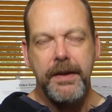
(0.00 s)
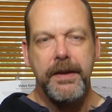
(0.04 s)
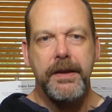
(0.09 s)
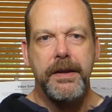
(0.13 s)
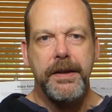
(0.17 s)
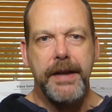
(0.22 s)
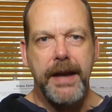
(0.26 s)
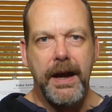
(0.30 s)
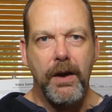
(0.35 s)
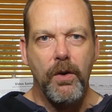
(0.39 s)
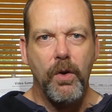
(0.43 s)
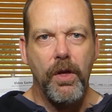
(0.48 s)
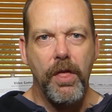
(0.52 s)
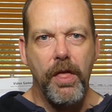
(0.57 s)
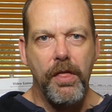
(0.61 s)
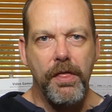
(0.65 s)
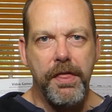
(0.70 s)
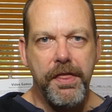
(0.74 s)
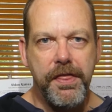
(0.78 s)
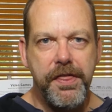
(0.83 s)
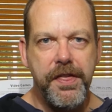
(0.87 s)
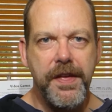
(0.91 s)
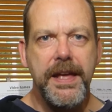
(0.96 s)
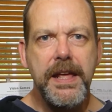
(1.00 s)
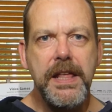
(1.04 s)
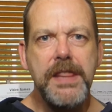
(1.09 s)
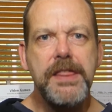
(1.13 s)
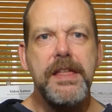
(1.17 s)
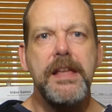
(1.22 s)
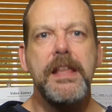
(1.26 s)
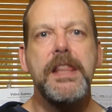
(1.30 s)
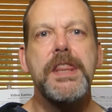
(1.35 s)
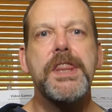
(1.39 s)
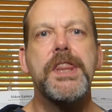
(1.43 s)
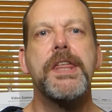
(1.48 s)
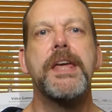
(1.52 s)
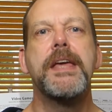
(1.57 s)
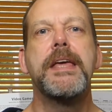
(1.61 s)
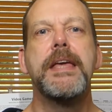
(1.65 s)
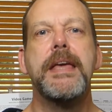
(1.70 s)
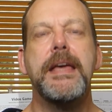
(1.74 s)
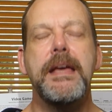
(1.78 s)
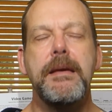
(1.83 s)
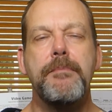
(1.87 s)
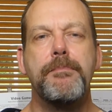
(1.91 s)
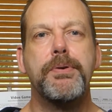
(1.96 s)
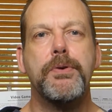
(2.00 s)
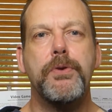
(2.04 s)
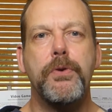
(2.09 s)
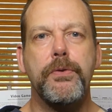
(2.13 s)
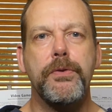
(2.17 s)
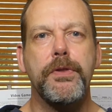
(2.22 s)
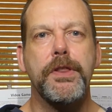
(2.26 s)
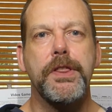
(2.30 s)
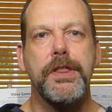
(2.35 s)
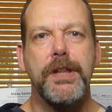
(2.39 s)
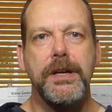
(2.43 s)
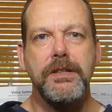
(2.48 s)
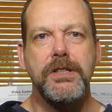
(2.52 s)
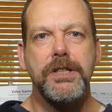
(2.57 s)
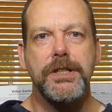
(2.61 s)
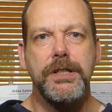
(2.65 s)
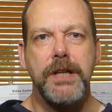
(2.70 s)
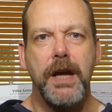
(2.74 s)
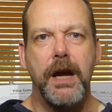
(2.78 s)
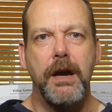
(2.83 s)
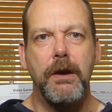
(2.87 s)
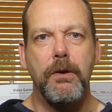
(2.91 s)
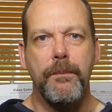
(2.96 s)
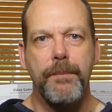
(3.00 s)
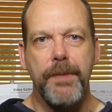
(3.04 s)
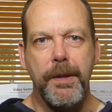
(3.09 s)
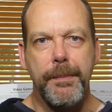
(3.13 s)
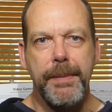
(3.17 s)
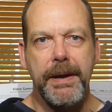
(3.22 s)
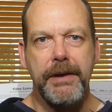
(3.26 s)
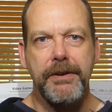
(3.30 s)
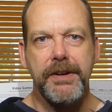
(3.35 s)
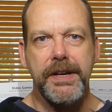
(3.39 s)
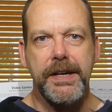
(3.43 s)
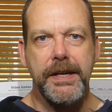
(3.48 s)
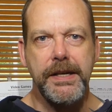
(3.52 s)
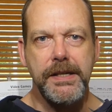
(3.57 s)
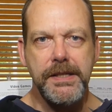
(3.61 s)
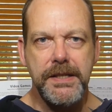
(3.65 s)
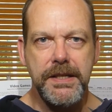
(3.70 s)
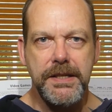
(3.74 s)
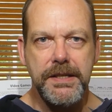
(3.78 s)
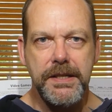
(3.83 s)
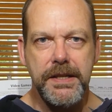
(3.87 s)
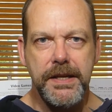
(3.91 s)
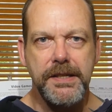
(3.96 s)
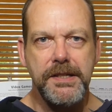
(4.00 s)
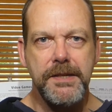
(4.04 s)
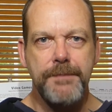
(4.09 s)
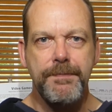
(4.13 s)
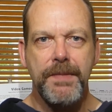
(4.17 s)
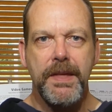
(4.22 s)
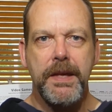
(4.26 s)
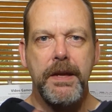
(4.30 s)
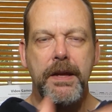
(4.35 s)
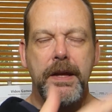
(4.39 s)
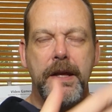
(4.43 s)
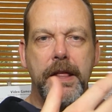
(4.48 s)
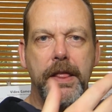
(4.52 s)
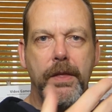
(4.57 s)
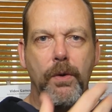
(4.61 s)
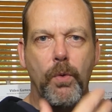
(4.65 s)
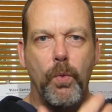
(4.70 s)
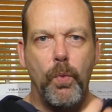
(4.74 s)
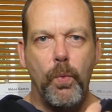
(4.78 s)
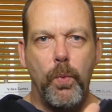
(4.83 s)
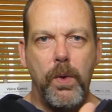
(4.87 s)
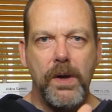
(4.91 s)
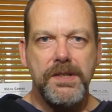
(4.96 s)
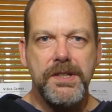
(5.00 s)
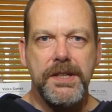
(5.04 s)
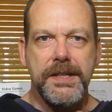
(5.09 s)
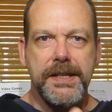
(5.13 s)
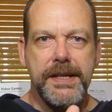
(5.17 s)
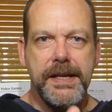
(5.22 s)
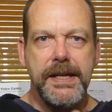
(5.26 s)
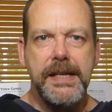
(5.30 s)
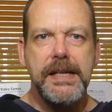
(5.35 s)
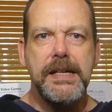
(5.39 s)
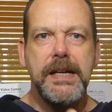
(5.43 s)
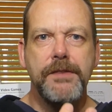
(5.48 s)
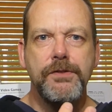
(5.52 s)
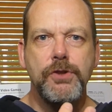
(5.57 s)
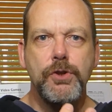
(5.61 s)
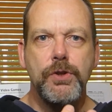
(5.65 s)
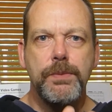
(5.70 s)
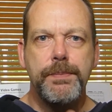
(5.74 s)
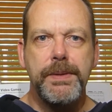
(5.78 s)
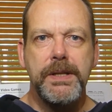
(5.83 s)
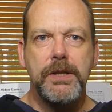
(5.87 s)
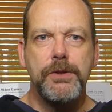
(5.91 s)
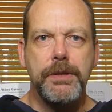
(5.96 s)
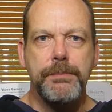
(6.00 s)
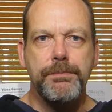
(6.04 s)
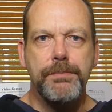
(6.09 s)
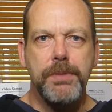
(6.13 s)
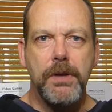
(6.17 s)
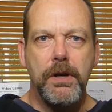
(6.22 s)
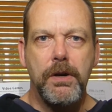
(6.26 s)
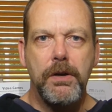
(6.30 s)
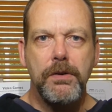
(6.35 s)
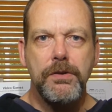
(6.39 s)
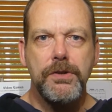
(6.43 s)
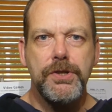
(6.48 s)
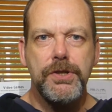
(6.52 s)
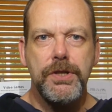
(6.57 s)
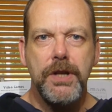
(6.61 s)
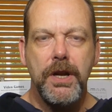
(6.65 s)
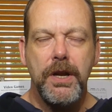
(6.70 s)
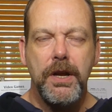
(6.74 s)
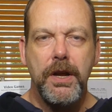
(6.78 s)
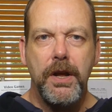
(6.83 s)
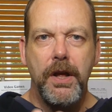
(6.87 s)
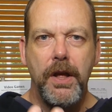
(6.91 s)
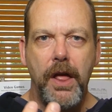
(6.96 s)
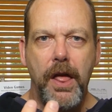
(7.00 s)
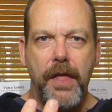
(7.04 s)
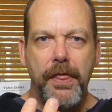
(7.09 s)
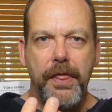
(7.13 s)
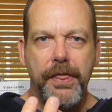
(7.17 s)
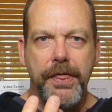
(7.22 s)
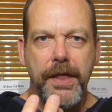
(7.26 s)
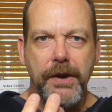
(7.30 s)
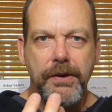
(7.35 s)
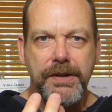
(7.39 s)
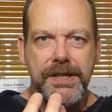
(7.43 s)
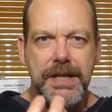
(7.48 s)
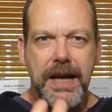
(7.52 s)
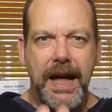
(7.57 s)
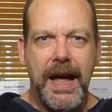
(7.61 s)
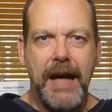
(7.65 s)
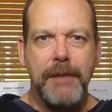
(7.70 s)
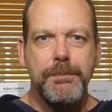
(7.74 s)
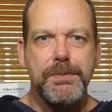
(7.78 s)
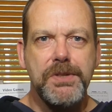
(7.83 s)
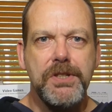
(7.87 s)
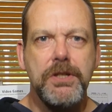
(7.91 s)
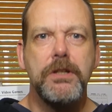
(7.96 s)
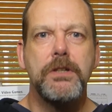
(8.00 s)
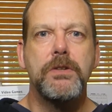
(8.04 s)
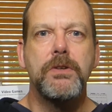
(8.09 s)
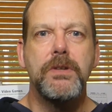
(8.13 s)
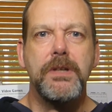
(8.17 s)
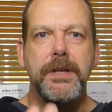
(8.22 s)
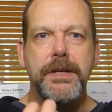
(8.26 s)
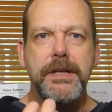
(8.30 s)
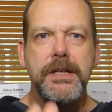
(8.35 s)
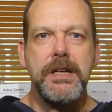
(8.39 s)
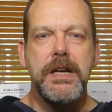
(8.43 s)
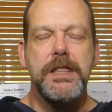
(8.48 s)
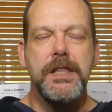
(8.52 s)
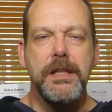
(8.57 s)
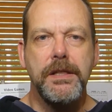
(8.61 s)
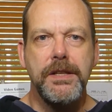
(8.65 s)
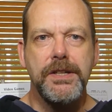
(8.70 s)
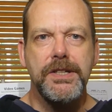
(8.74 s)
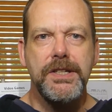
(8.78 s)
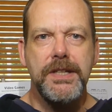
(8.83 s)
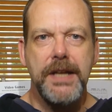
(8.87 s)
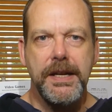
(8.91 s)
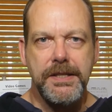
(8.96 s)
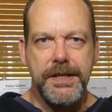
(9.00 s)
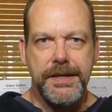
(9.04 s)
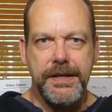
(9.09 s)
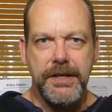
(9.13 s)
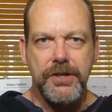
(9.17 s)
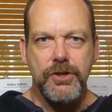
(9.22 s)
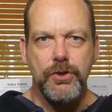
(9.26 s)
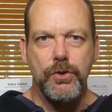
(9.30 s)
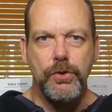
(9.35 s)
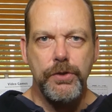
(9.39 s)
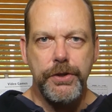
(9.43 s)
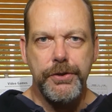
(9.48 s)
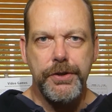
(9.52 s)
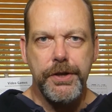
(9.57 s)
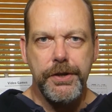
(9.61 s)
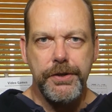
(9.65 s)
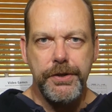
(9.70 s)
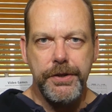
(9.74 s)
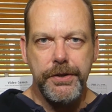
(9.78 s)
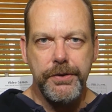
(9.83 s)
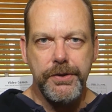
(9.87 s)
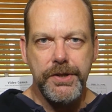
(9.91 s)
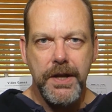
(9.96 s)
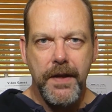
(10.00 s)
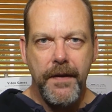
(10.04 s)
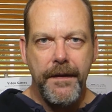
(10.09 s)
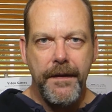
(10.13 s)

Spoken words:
Now, the important thing to know about keys is this. Once the key gives you the building blocks, there is absolutely nothing that says that it's all you can use.